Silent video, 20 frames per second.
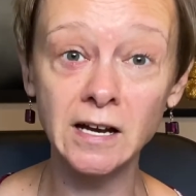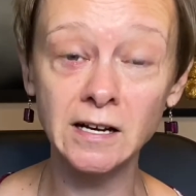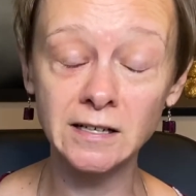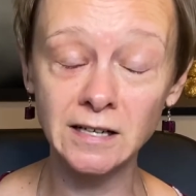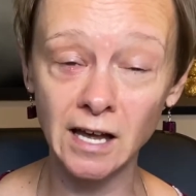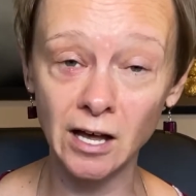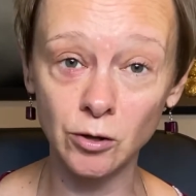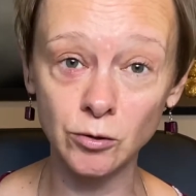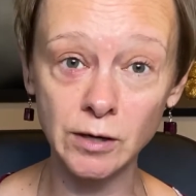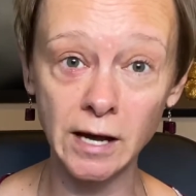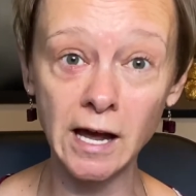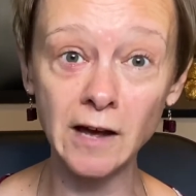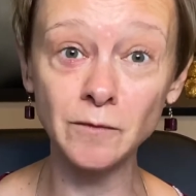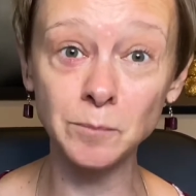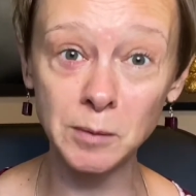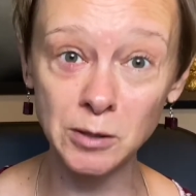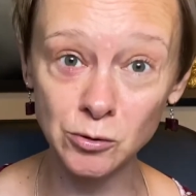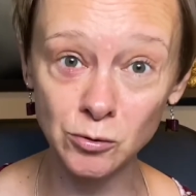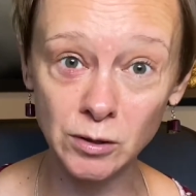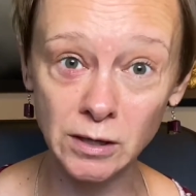Kel-Cav
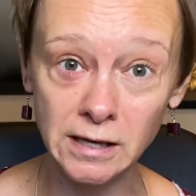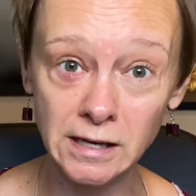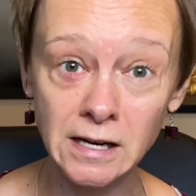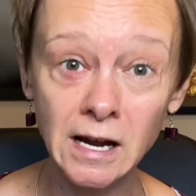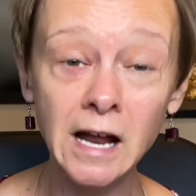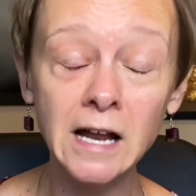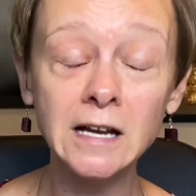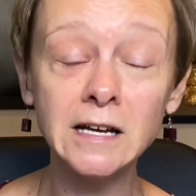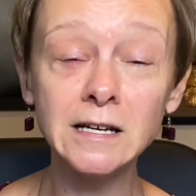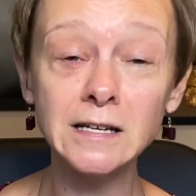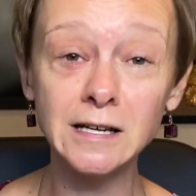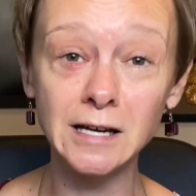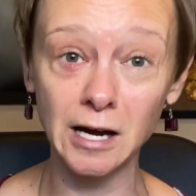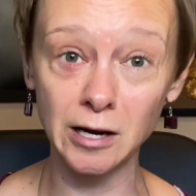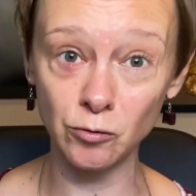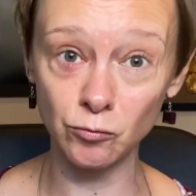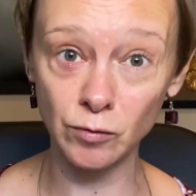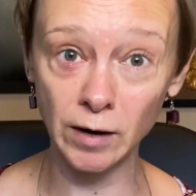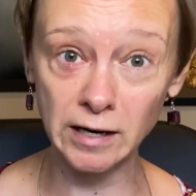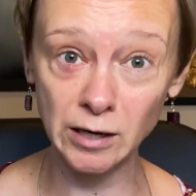Beauty
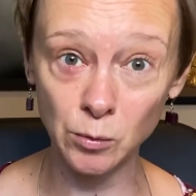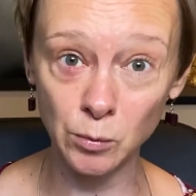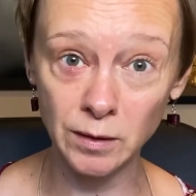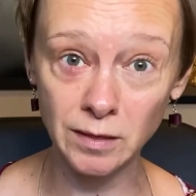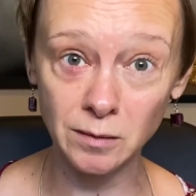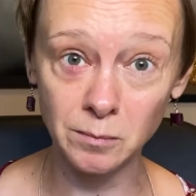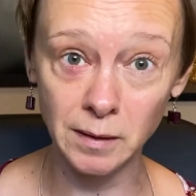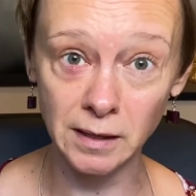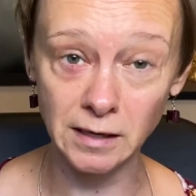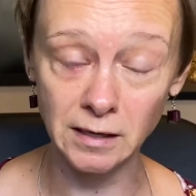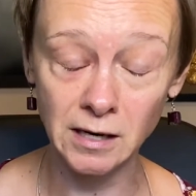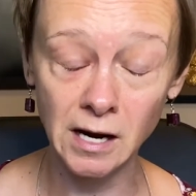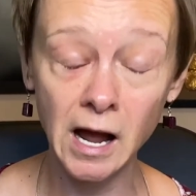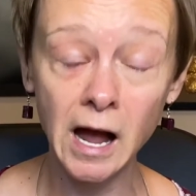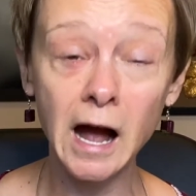Get Ready With Me.